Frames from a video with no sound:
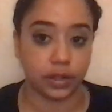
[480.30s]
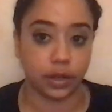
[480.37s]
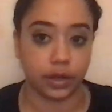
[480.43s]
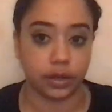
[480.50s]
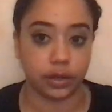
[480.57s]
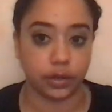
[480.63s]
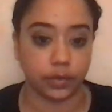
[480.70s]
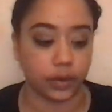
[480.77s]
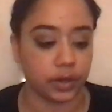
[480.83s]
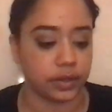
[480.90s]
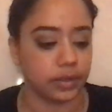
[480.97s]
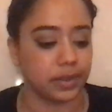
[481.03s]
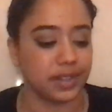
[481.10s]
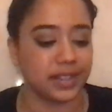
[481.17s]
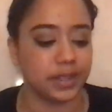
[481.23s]
card in the reverse.
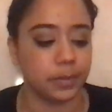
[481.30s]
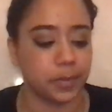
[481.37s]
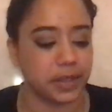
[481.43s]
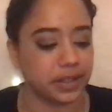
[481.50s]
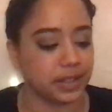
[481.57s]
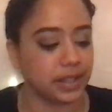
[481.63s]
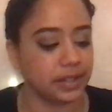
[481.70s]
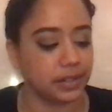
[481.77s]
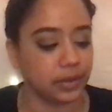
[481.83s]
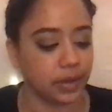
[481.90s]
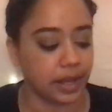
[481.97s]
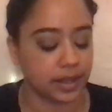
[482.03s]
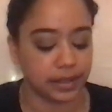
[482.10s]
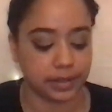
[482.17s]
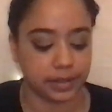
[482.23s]
So this debilitates you
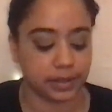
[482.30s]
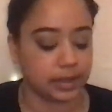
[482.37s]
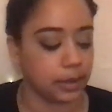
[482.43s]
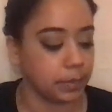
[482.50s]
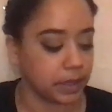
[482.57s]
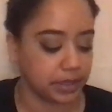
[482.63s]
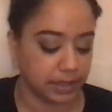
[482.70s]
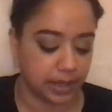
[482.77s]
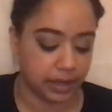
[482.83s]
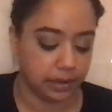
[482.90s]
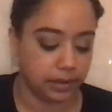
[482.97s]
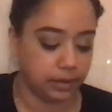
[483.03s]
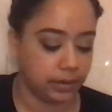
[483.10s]
guys to some extent.